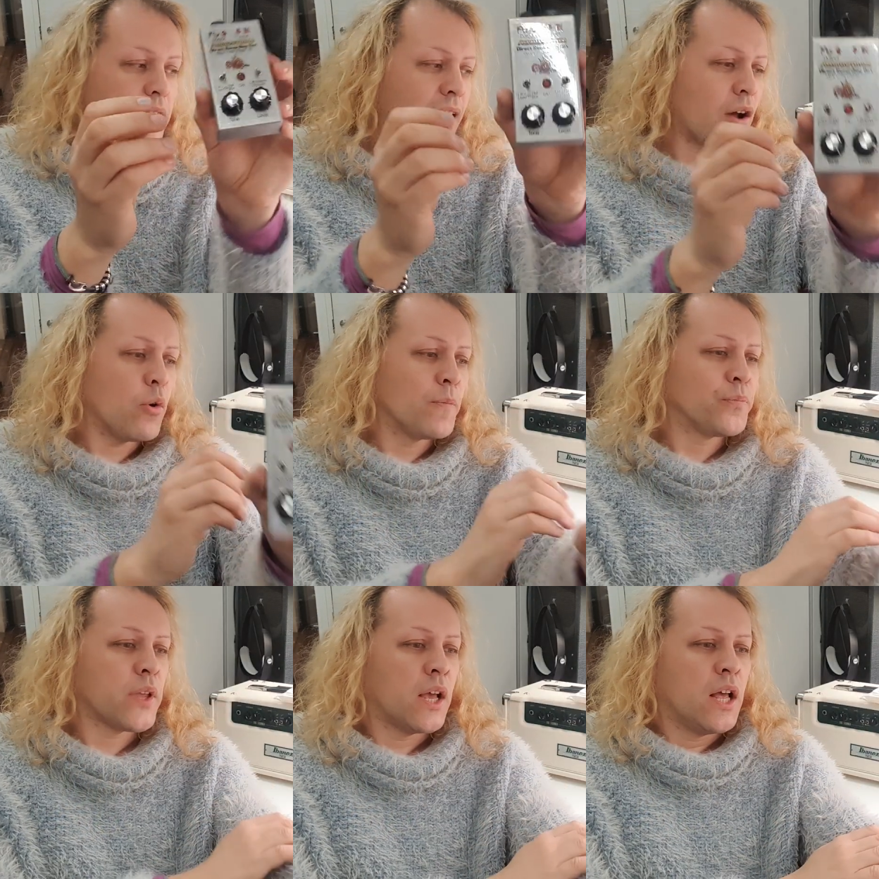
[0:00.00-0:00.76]
Now,
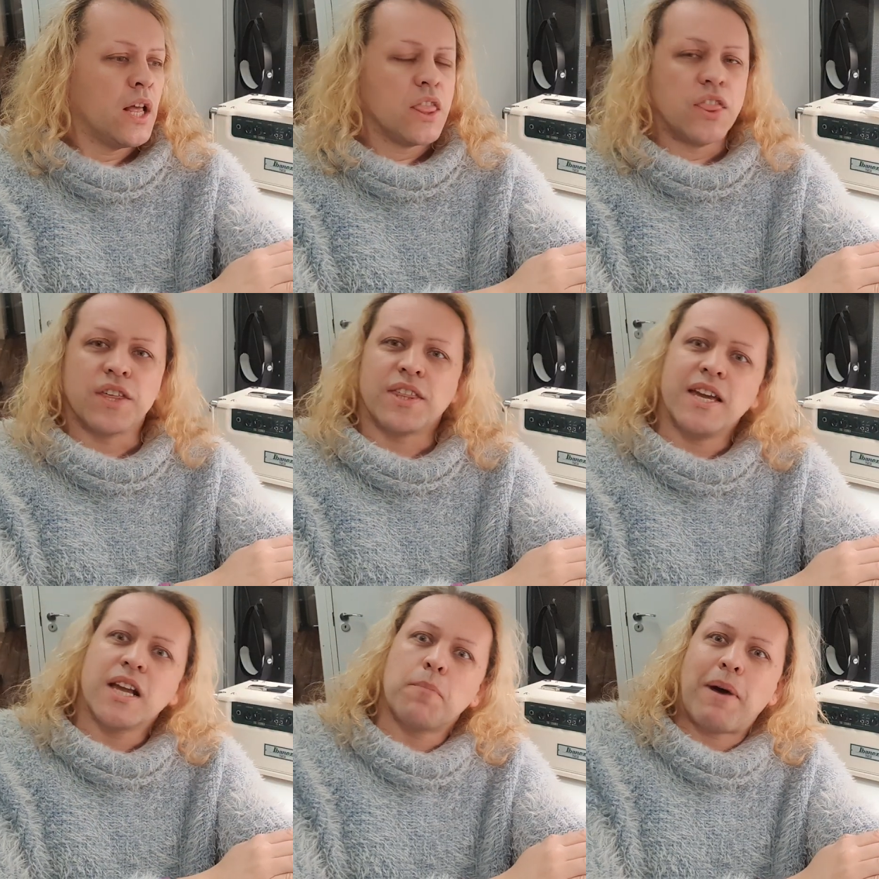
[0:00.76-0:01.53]
the
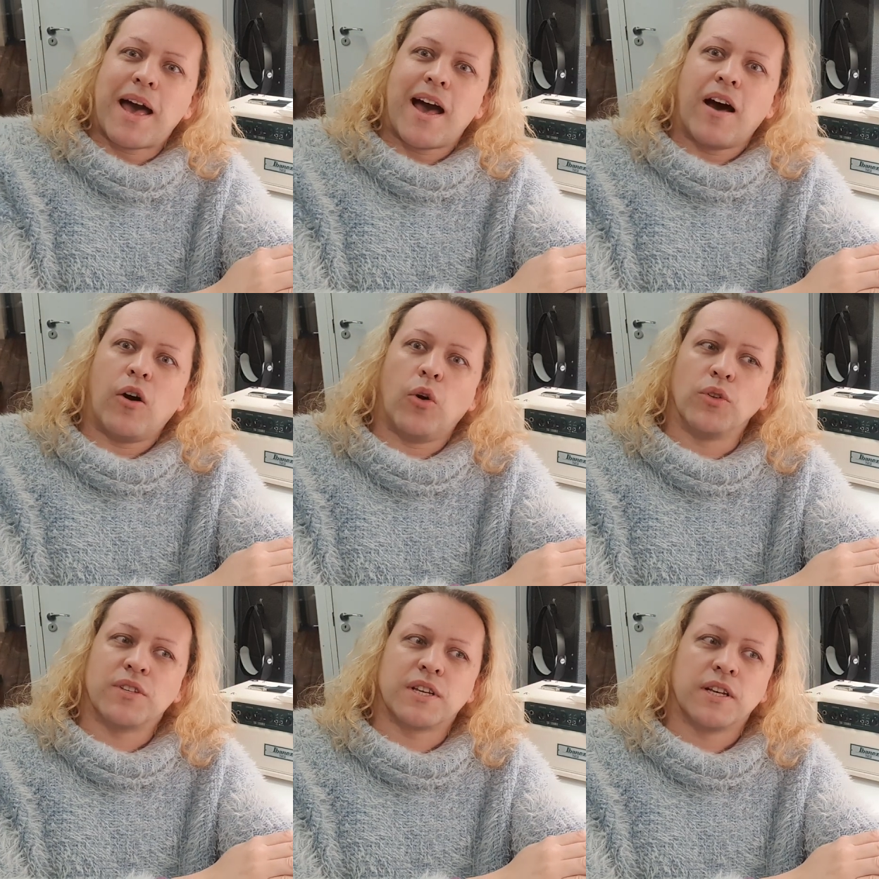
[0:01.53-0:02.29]
thing
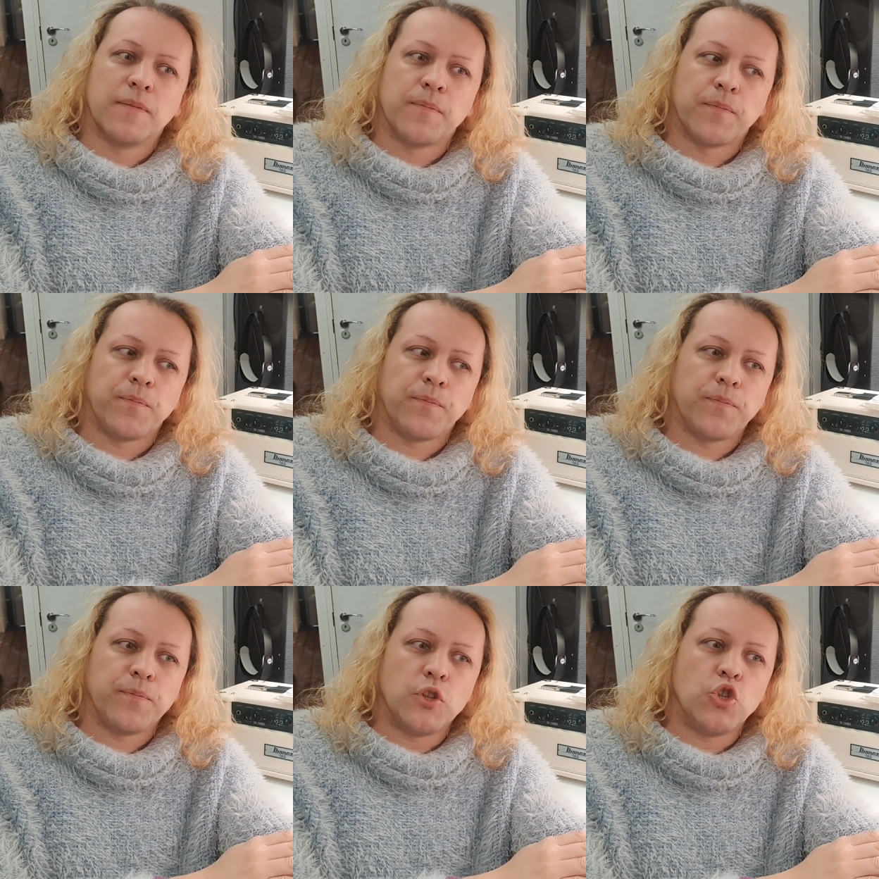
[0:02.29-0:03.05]
about
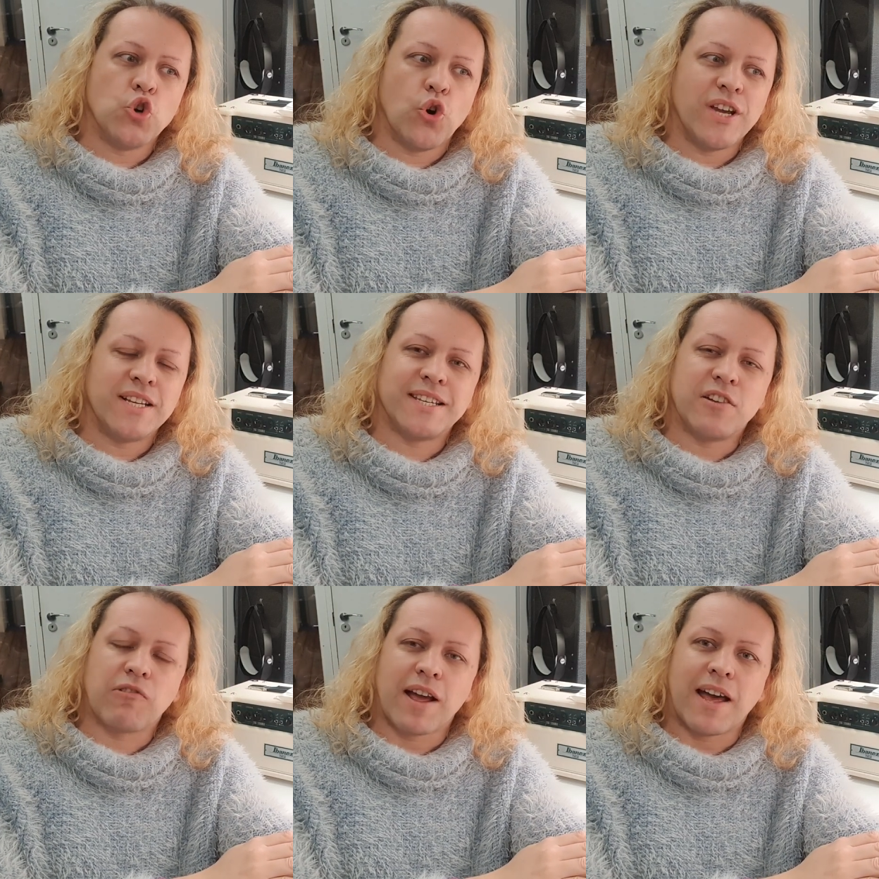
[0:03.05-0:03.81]

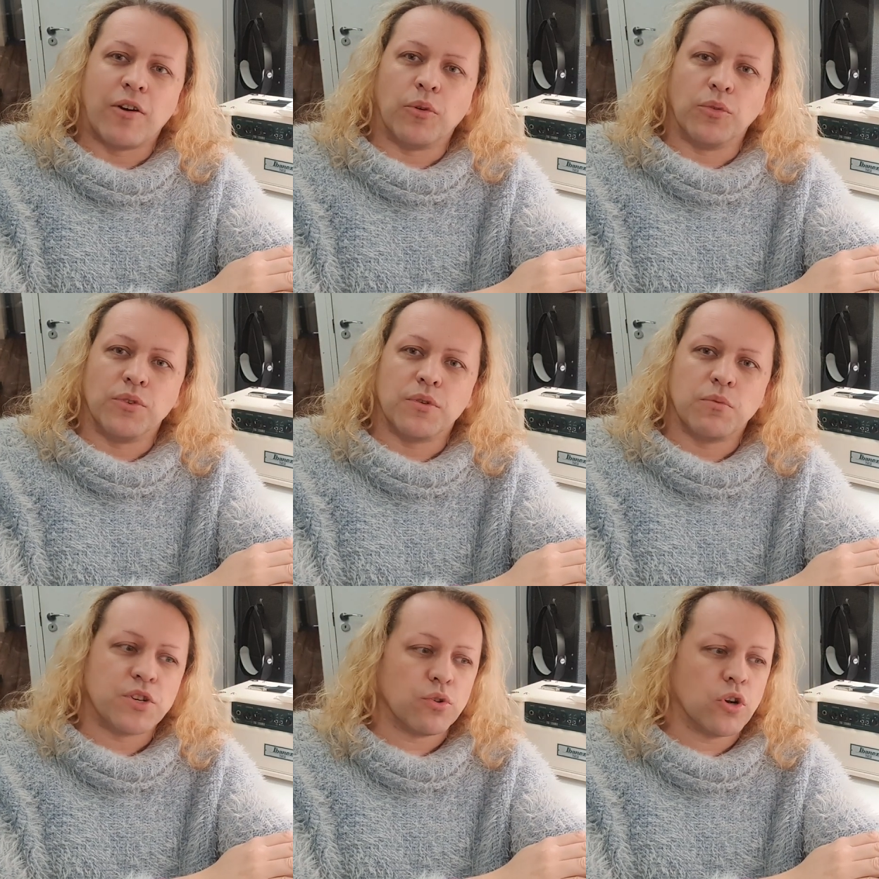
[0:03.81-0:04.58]
noisy ground,
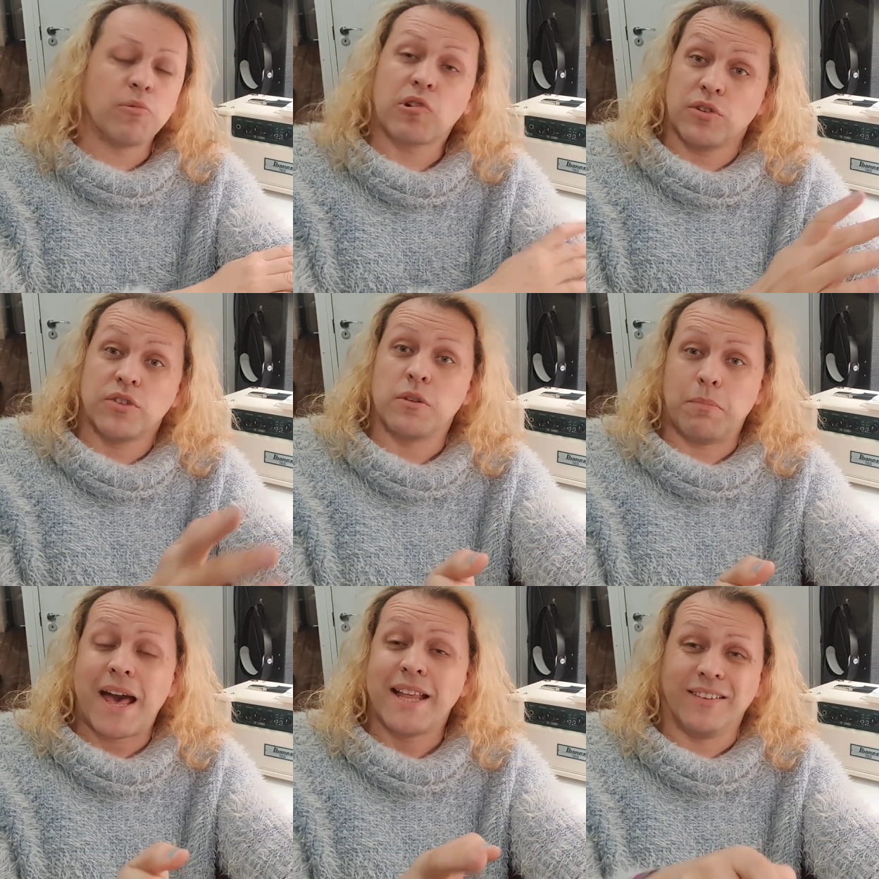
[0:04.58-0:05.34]
which you'll come across
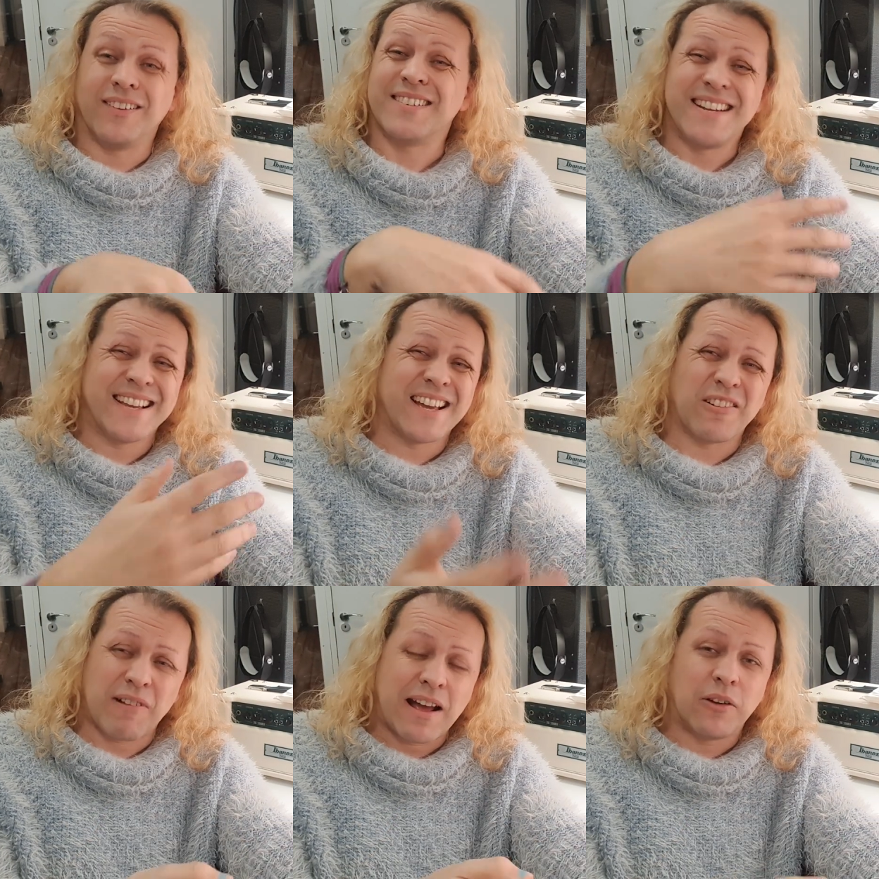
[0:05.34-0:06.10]
with your pedals and you
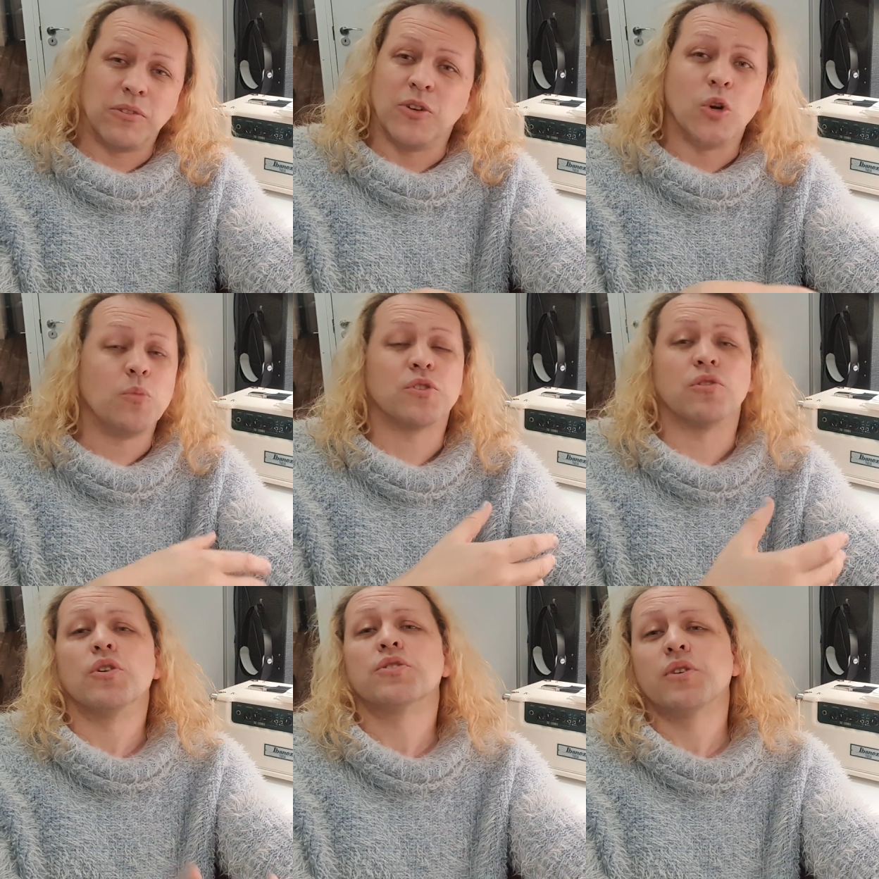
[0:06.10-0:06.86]
get ground
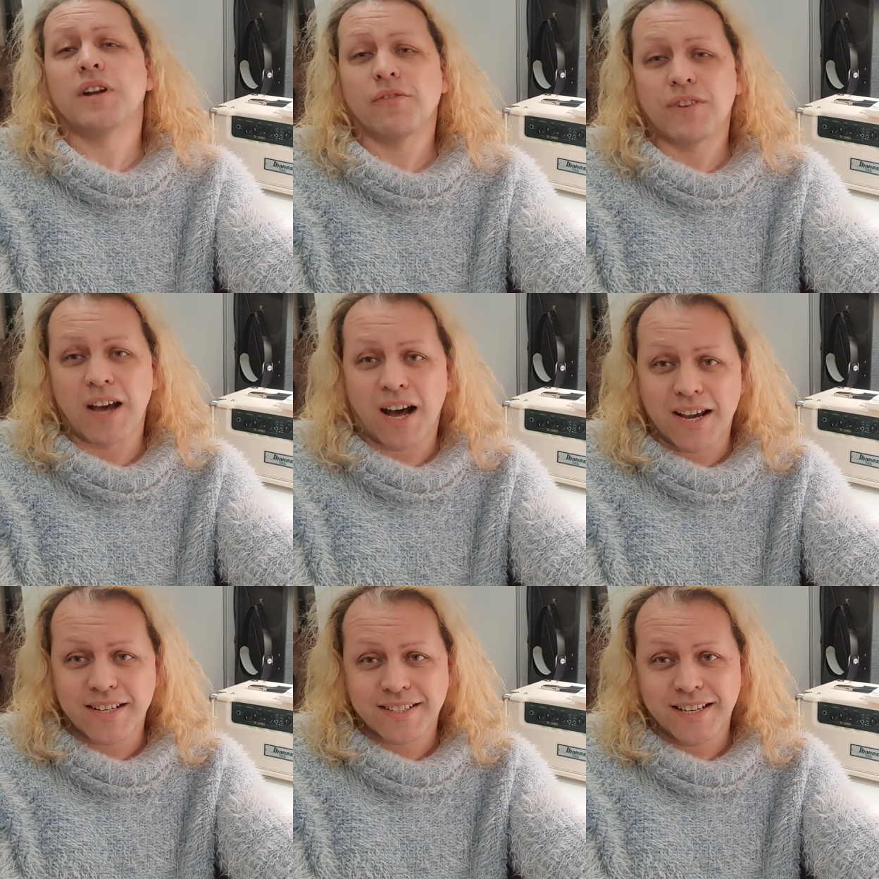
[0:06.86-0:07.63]
loops, you're always going after your
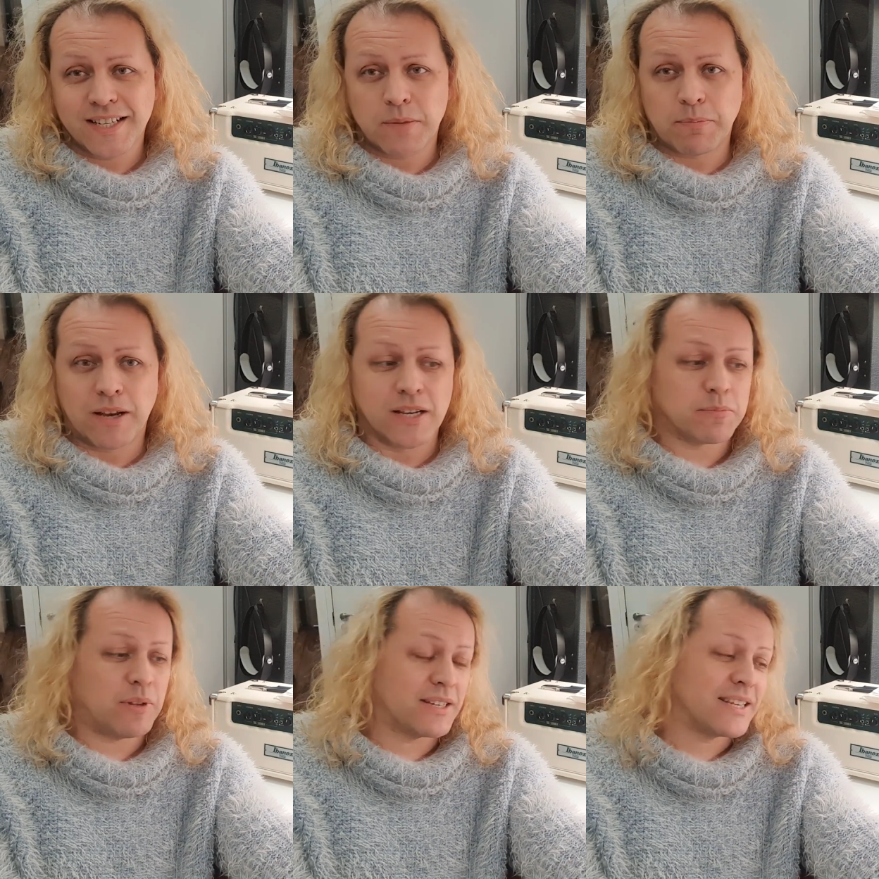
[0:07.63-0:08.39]
isolated power
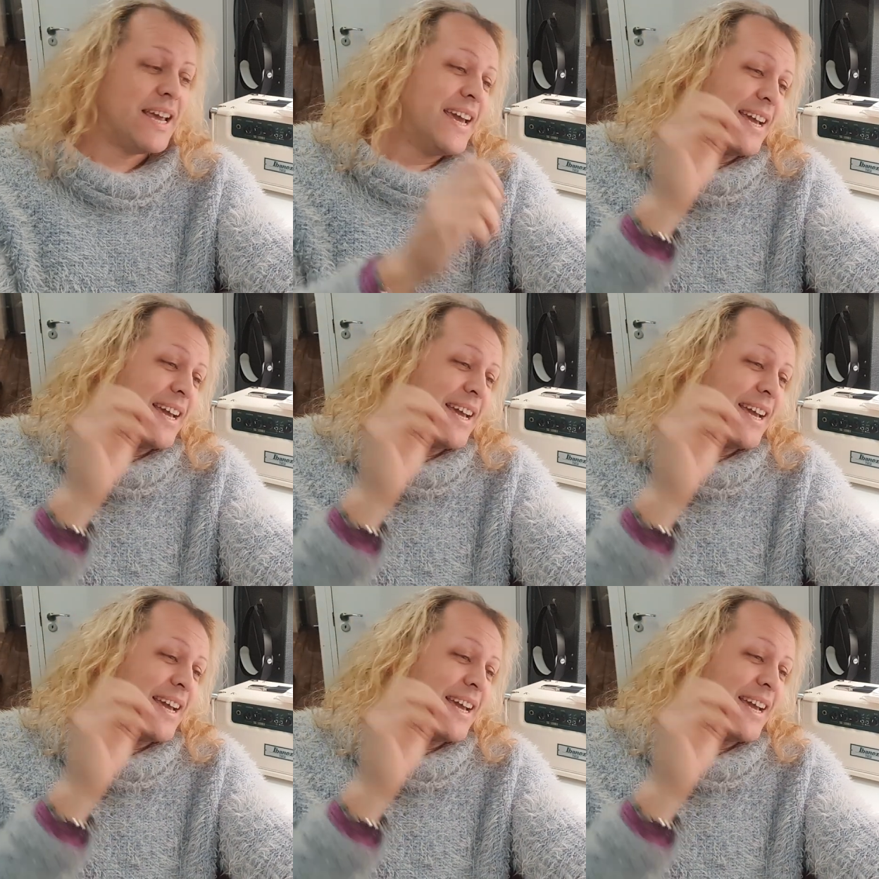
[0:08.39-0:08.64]
supplies.